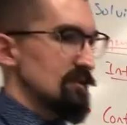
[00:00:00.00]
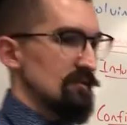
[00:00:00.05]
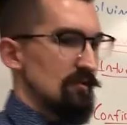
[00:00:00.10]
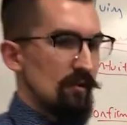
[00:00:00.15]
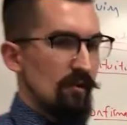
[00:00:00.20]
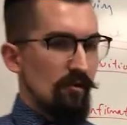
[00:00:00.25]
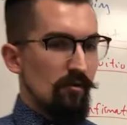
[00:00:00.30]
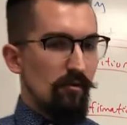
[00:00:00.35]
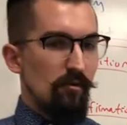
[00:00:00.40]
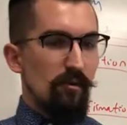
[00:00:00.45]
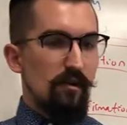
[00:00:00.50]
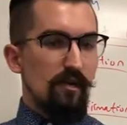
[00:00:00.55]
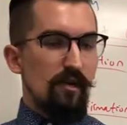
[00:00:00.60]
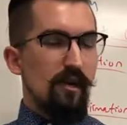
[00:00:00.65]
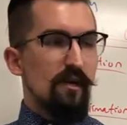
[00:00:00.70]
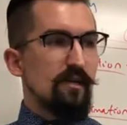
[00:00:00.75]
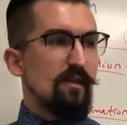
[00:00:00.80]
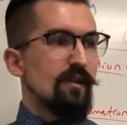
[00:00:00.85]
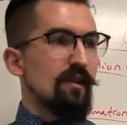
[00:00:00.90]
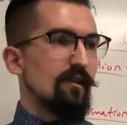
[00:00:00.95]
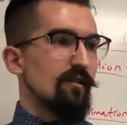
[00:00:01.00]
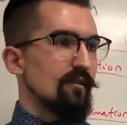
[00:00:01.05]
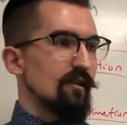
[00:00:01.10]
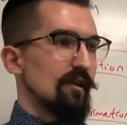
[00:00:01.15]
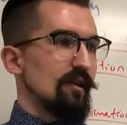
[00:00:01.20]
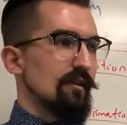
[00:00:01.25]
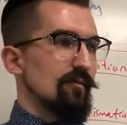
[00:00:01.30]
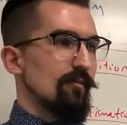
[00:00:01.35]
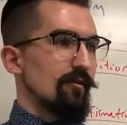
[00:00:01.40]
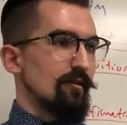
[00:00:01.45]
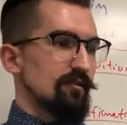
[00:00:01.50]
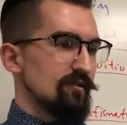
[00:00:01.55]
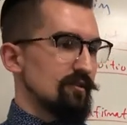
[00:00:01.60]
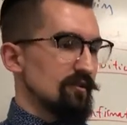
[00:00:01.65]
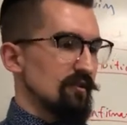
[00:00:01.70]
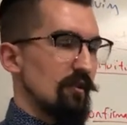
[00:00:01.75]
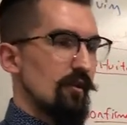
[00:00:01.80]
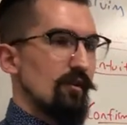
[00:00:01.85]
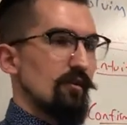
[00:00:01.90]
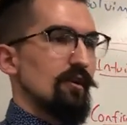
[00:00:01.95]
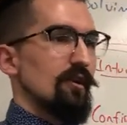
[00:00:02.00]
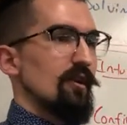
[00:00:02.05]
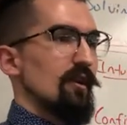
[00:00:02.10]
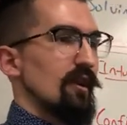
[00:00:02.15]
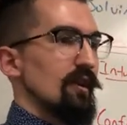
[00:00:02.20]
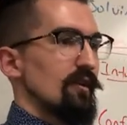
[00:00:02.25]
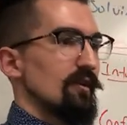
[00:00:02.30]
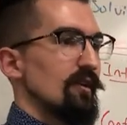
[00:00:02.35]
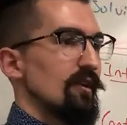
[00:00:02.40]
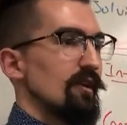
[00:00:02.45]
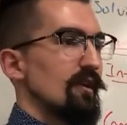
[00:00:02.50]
they're not holding on to anything anymore. It's just all gone.